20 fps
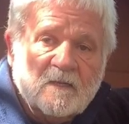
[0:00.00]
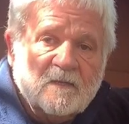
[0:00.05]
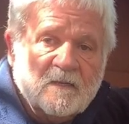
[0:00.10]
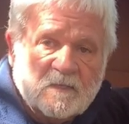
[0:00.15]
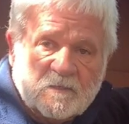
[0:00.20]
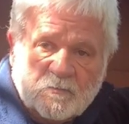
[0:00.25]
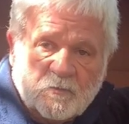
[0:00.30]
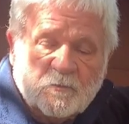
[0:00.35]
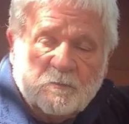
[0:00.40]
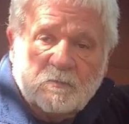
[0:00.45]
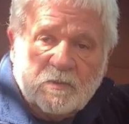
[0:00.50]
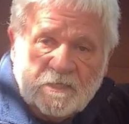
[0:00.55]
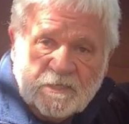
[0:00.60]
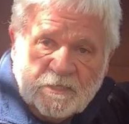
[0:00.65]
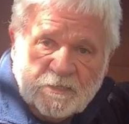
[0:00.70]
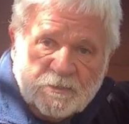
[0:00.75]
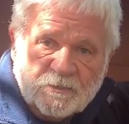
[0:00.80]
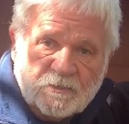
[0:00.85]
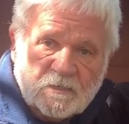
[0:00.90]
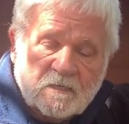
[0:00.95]
is with
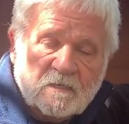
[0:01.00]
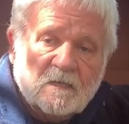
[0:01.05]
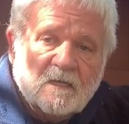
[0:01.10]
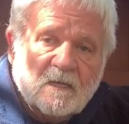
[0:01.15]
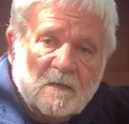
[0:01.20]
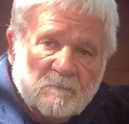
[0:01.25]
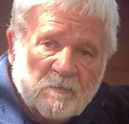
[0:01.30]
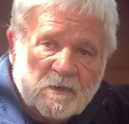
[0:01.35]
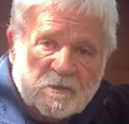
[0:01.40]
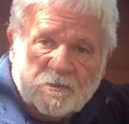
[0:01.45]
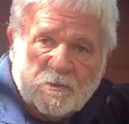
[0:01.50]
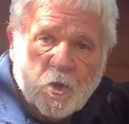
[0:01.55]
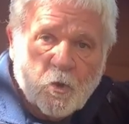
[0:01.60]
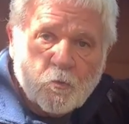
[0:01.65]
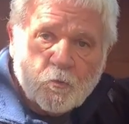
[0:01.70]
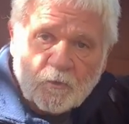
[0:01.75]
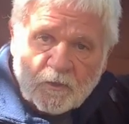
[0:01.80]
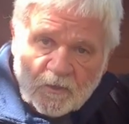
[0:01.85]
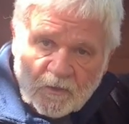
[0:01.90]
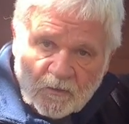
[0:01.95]
bleach. But
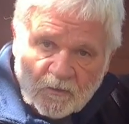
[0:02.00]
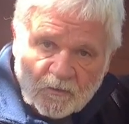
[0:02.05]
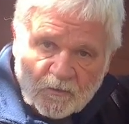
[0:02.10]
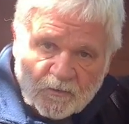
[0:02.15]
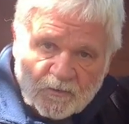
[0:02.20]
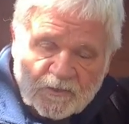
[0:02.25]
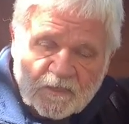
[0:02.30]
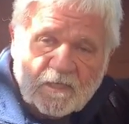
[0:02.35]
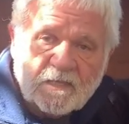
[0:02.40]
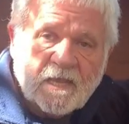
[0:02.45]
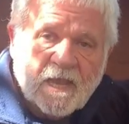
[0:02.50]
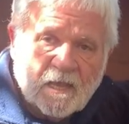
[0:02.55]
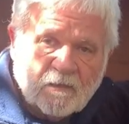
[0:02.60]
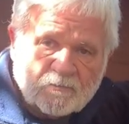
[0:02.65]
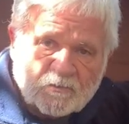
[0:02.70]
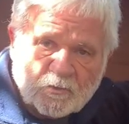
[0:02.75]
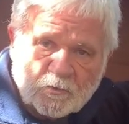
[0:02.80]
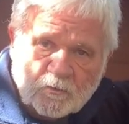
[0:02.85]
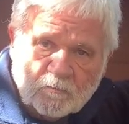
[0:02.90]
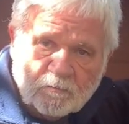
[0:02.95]
don't use
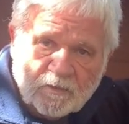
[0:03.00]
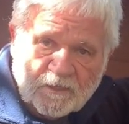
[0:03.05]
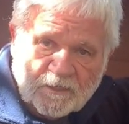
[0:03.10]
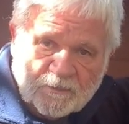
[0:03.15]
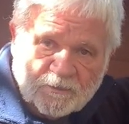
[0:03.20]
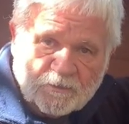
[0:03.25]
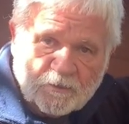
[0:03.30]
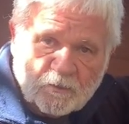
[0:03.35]
household bleach.